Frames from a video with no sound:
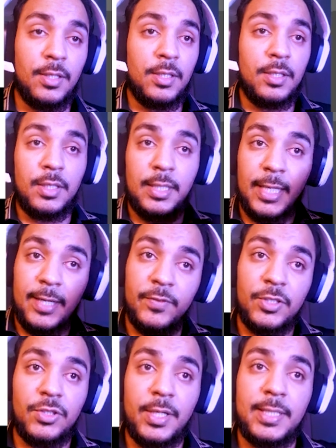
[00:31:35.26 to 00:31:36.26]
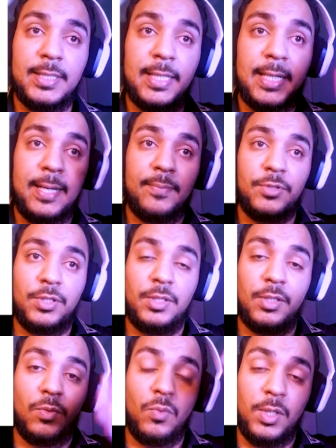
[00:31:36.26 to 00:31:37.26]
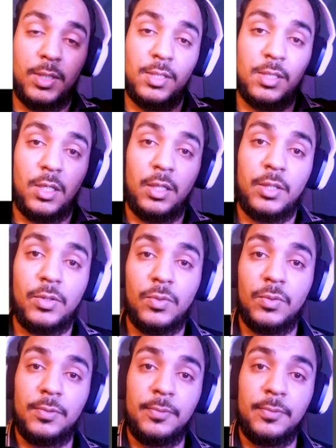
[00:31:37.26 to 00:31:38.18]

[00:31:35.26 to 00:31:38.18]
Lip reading: never try to capture it in one solid go.